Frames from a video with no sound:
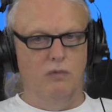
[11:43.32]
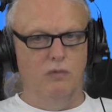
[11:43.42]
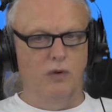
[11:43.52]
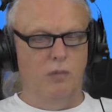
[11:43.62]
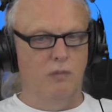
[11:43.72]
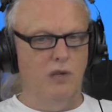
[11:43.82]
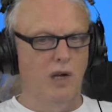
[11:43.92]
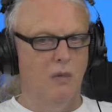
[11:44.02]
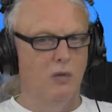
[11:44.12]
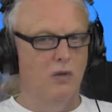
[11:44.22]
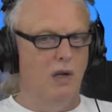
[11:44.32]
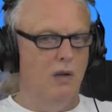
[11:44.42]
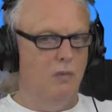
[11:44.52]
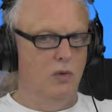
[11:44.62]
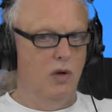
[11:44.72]
from time to
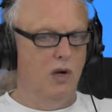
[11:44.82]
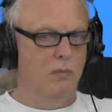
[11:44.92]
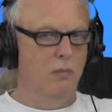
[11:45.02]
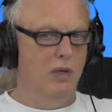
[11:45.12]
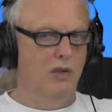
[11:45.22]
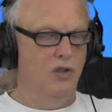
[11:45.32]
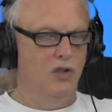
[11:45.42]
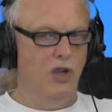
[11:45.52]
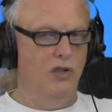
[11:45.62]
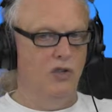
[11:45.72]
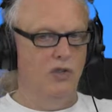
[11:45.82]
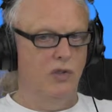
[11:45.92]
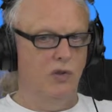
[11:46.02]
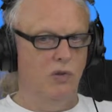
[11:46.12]
time your heartbeat changes.